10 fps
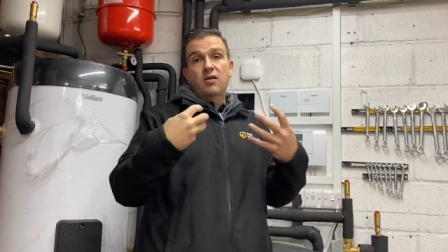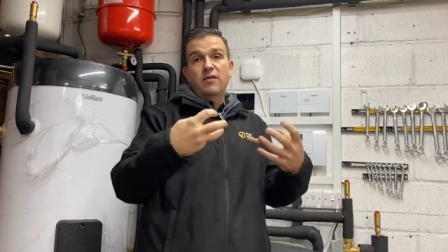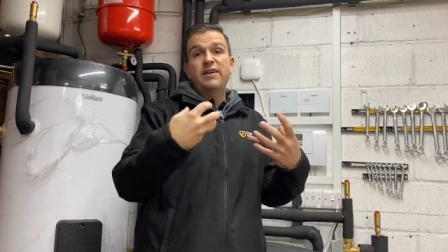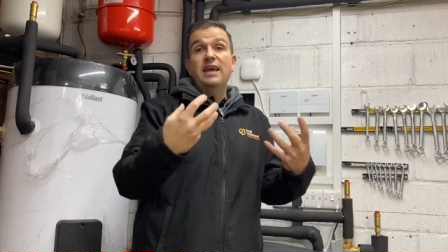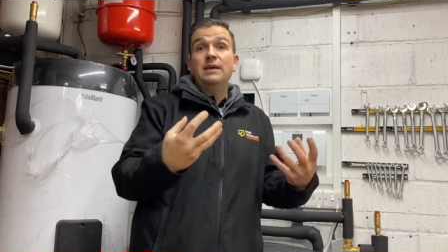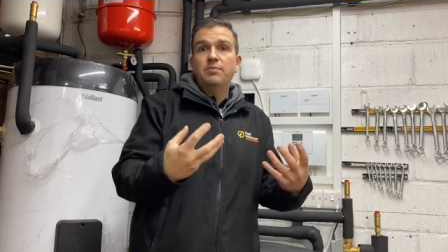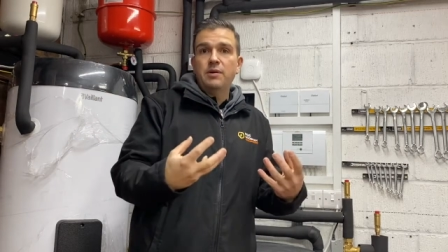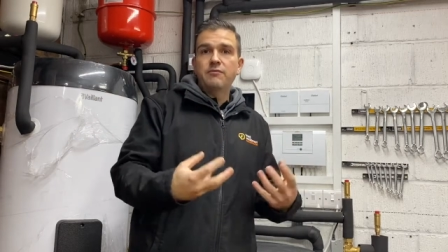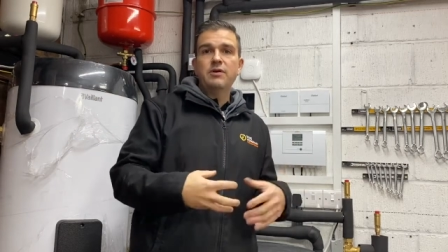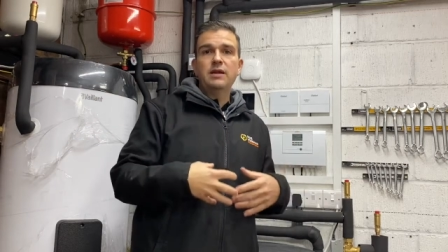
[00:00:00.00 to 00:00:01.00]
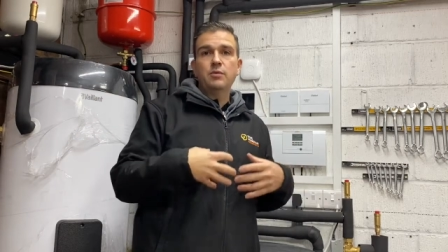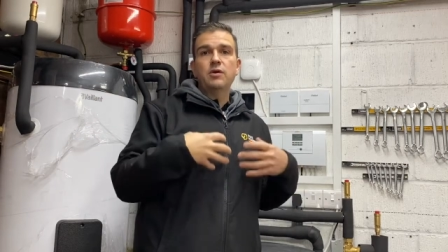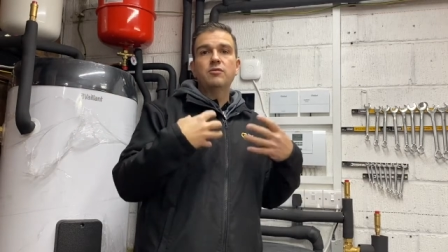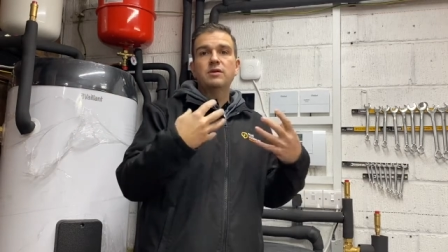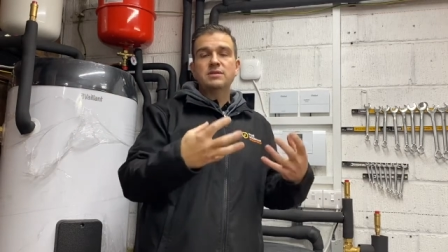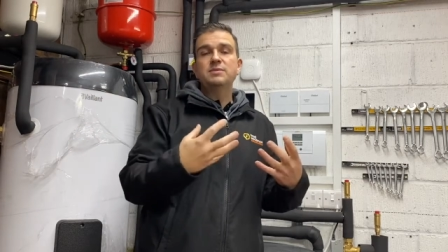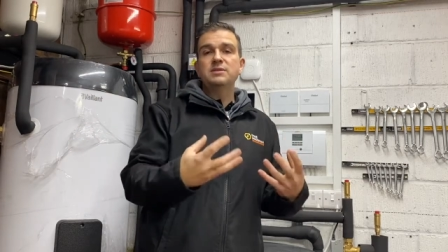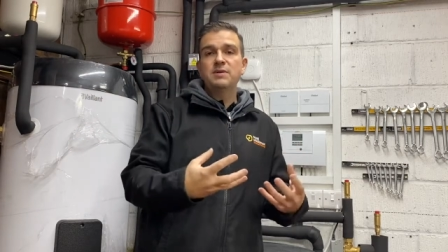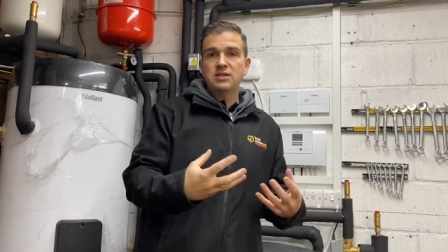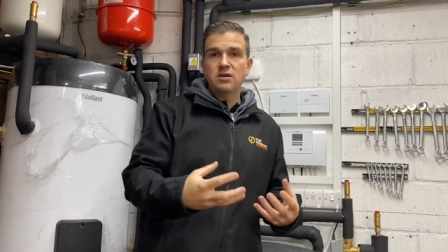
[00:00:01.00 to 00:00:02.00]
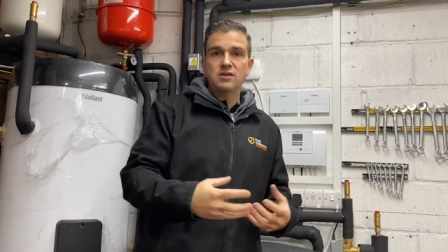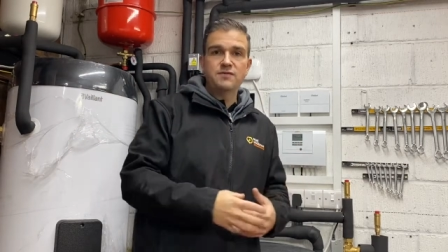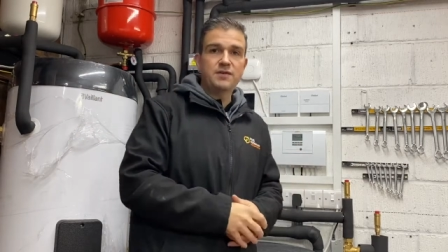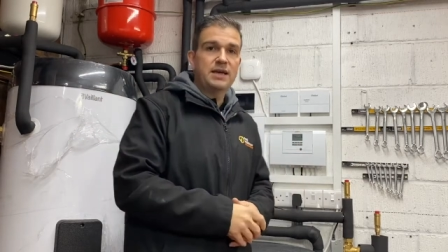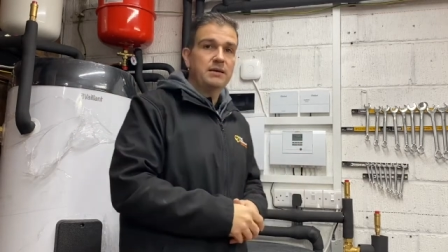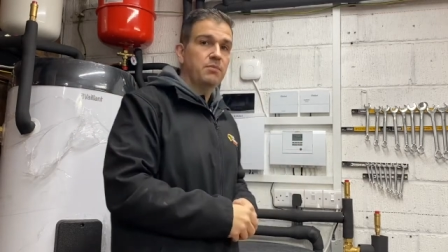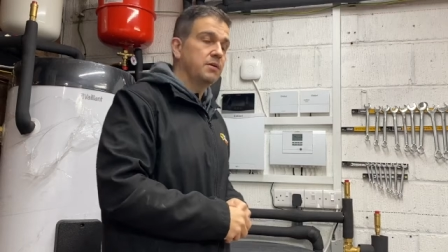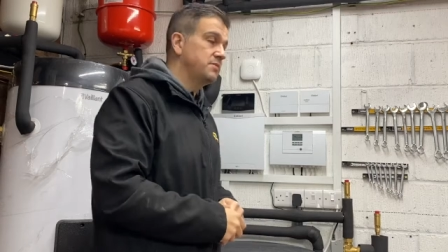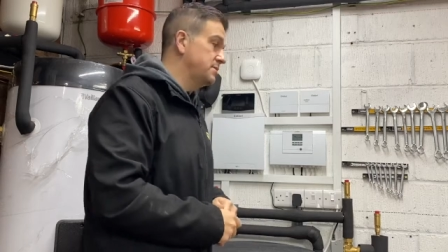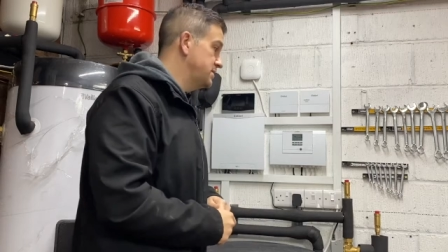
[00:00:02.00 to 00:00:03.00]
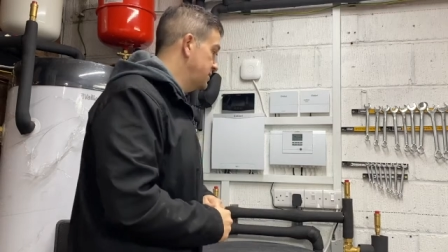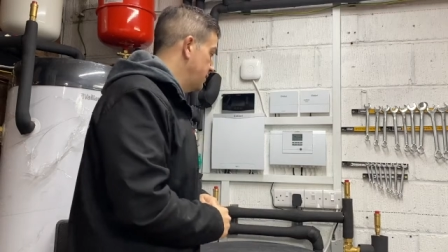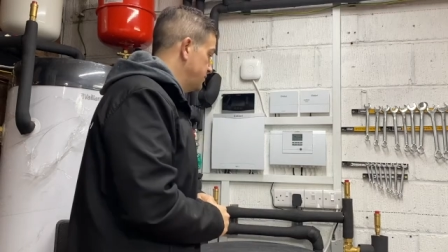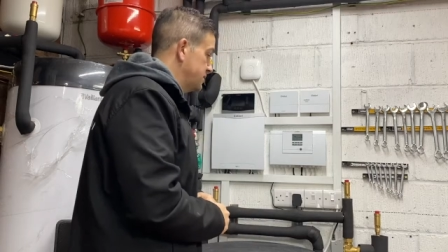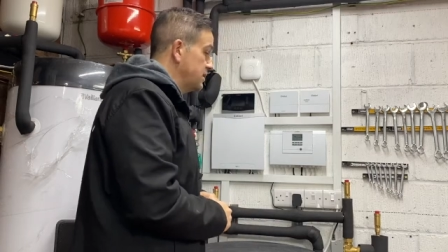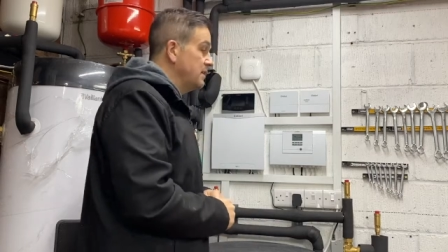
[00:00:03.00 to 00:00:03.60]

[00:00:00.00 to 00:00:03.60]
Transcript: kind of a heat pump ready one. It has to be specialised for heat pumps themselves.